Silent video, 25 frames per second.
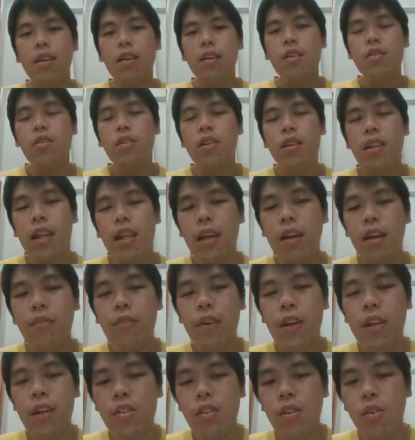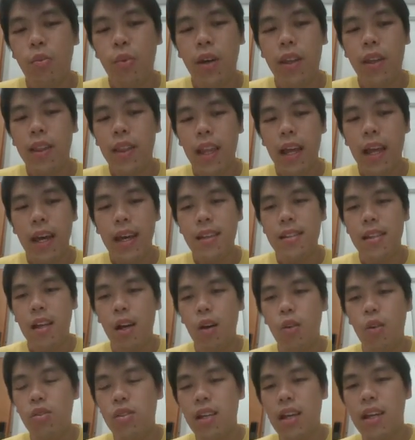So the line of action of weight lies
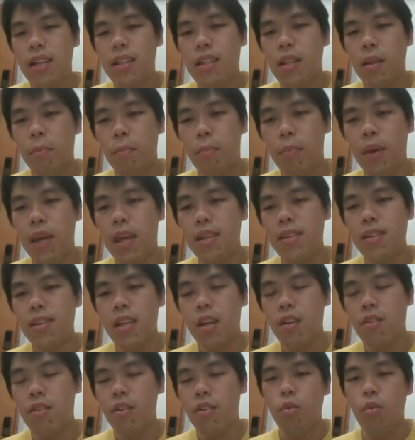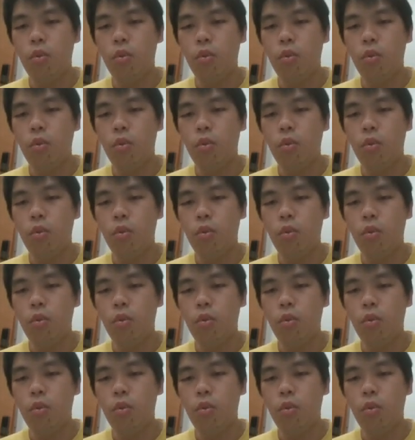outside the base area.